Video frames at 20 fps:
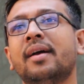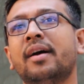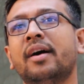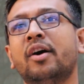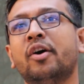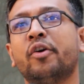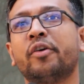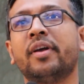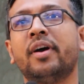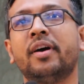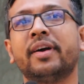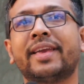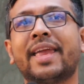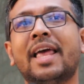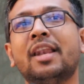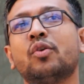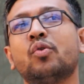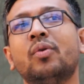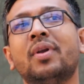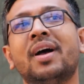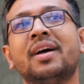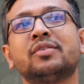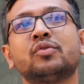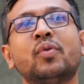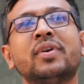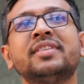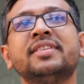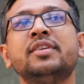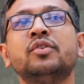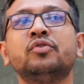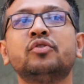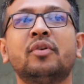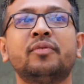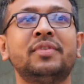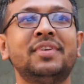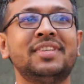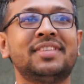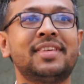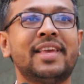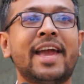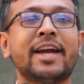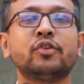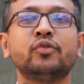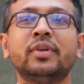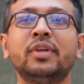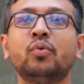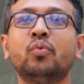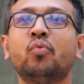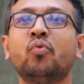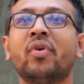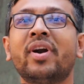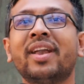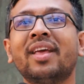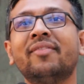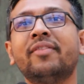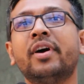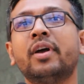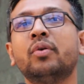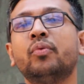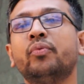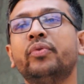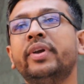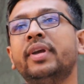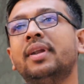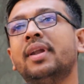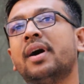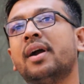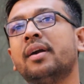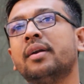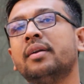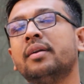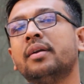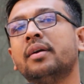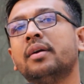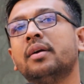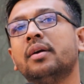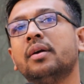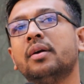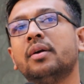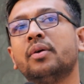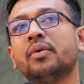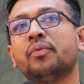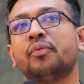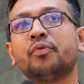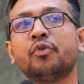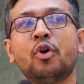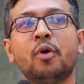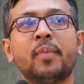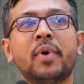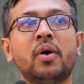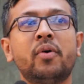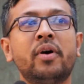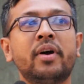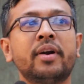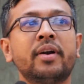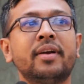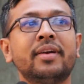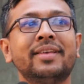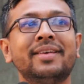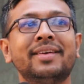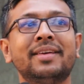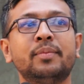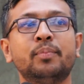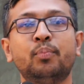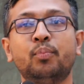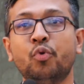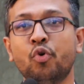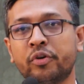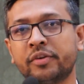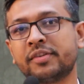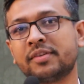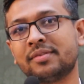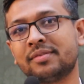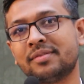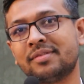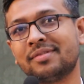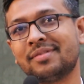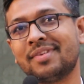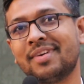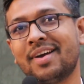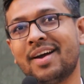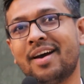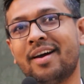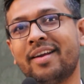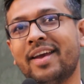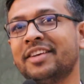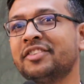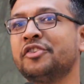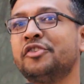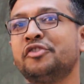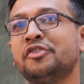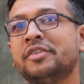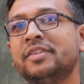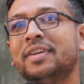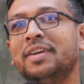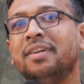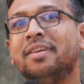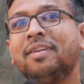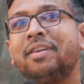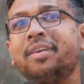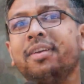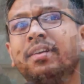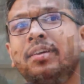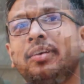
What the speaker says: or calculus? What is the use of this? Actually, whatever we learn from our books are essential